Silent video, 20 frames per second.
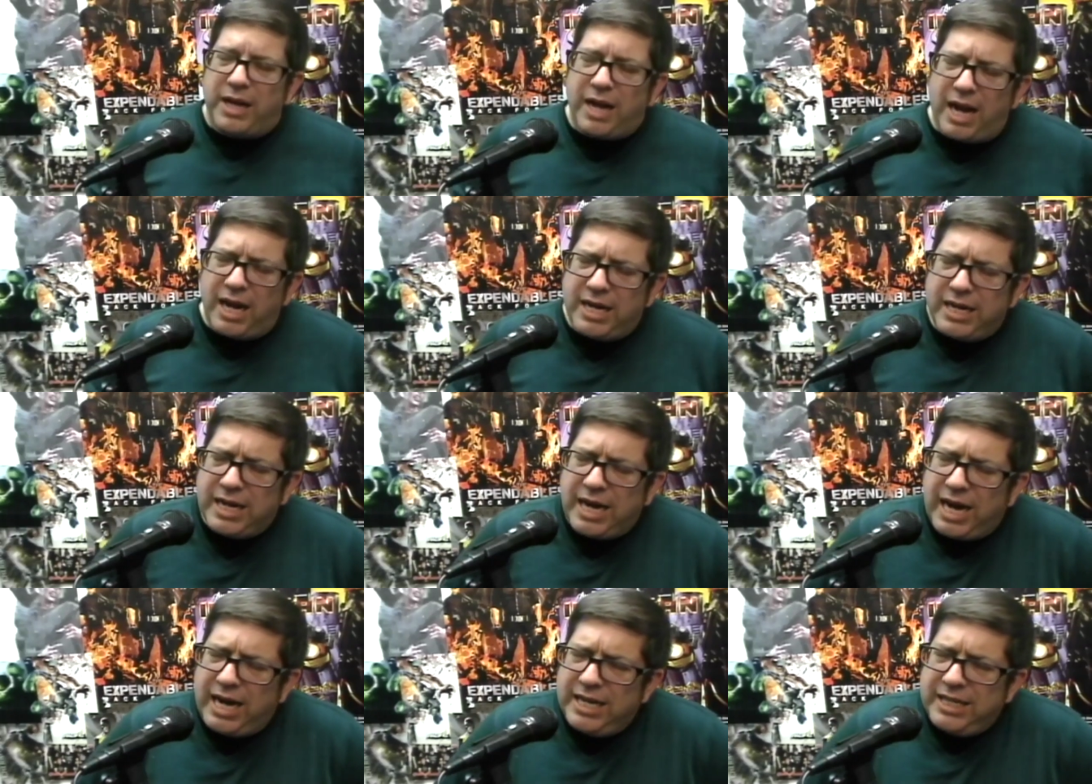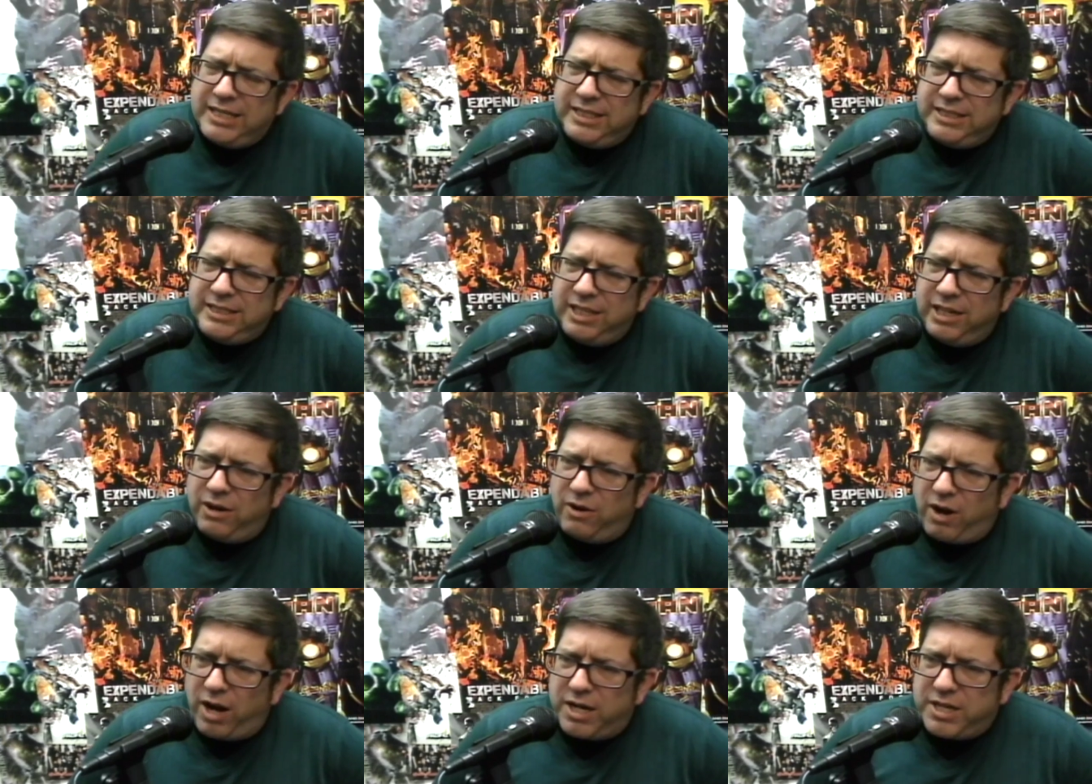I
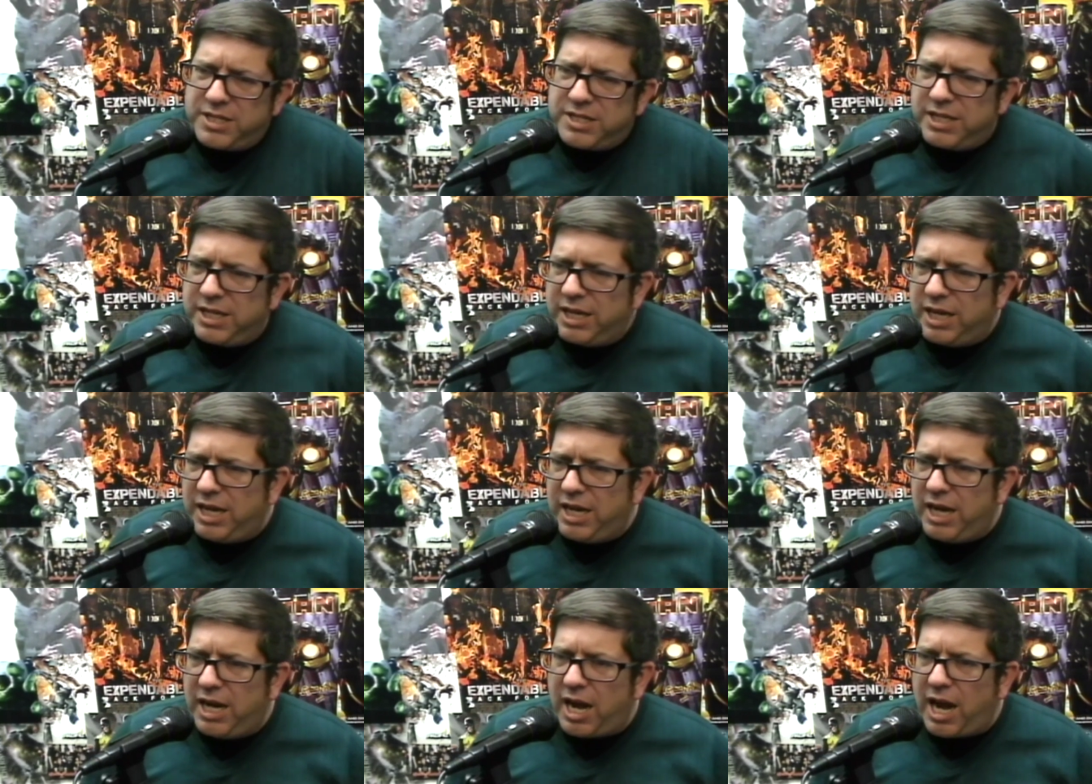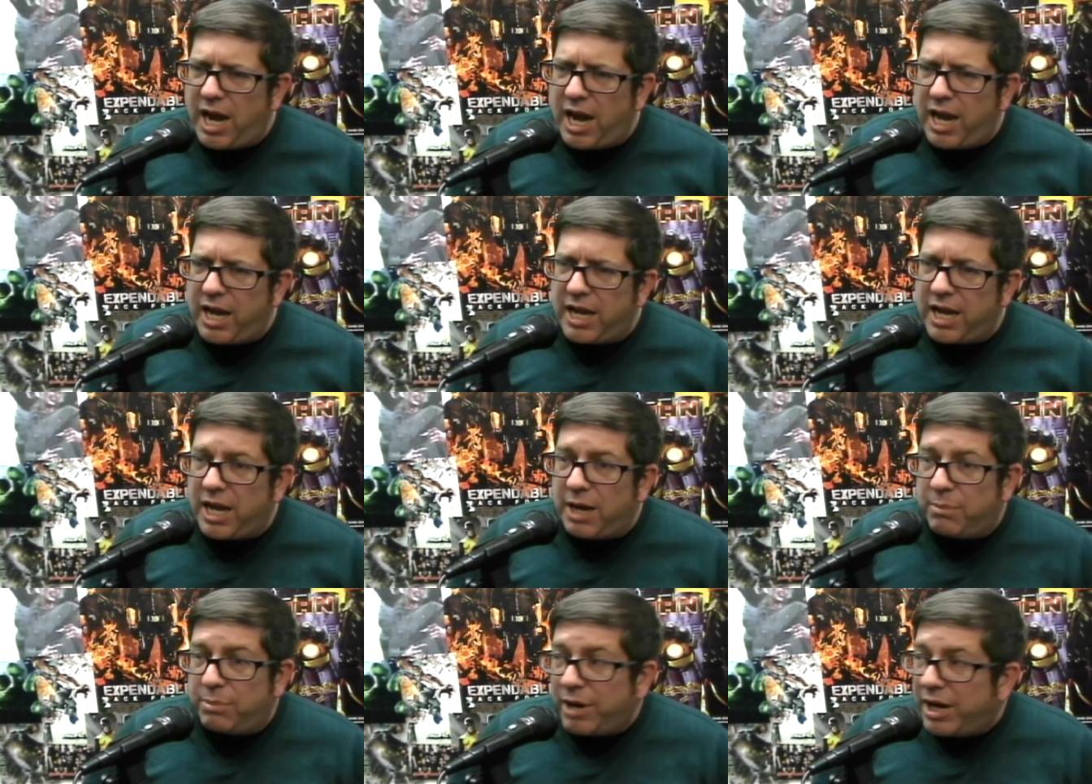just think he
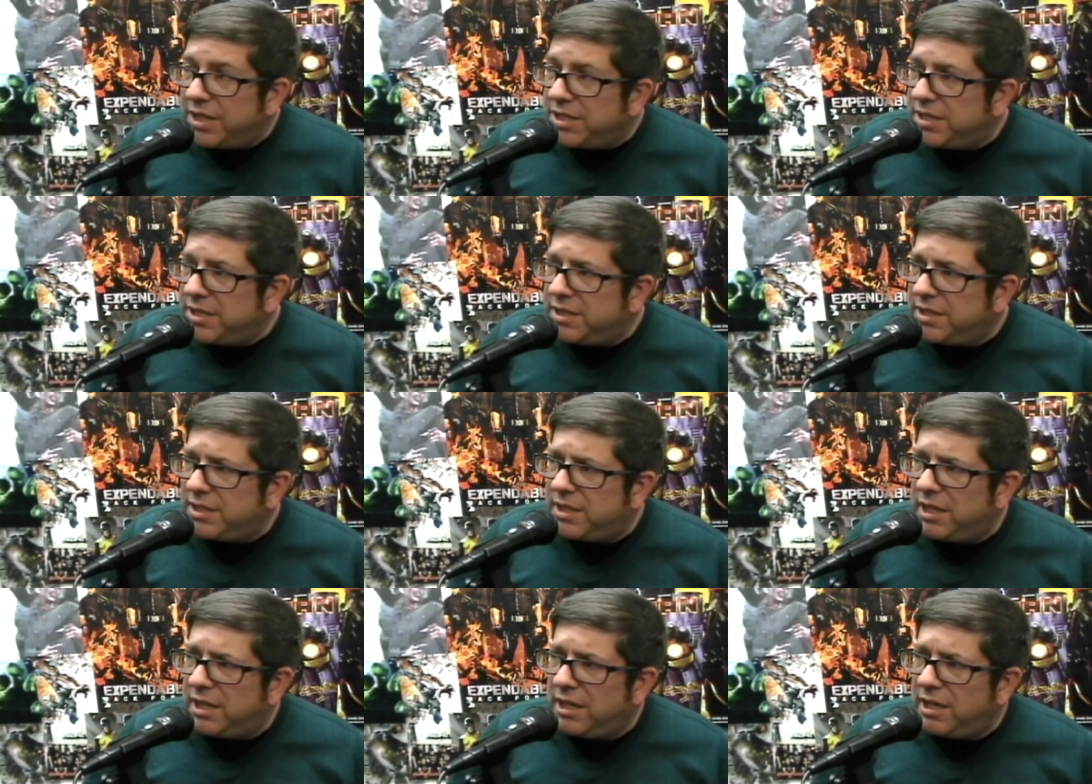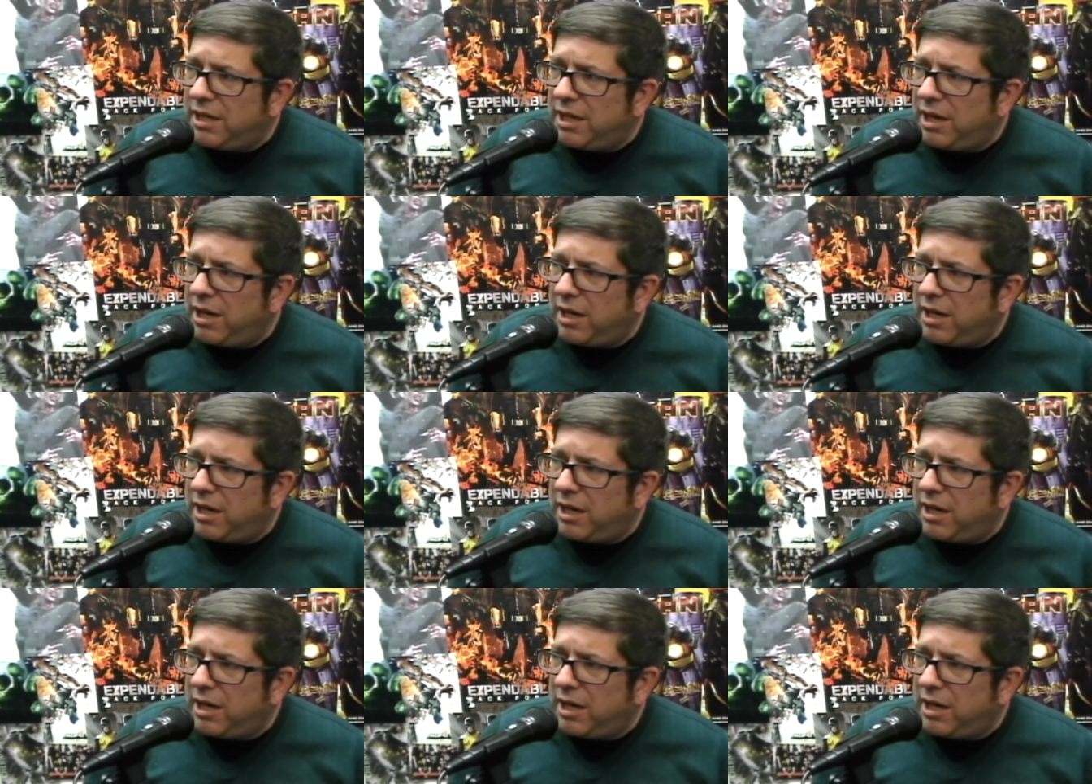had a presence, and